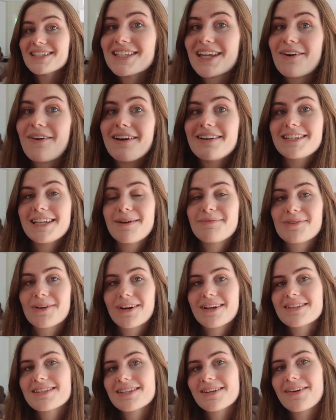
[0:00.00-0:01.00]
So I DM'd her
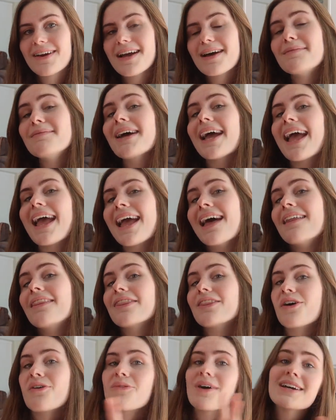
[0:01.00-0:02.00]
on Instagram
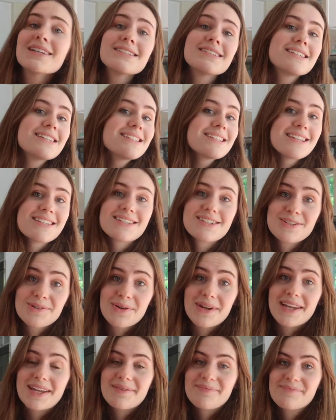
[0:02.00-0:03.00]
and the rest is
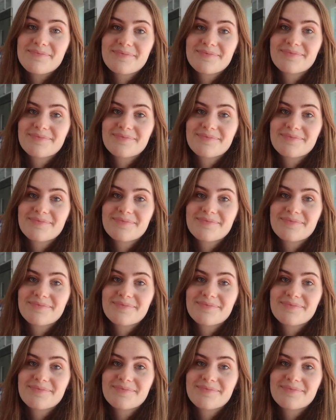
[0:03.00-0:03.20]
history.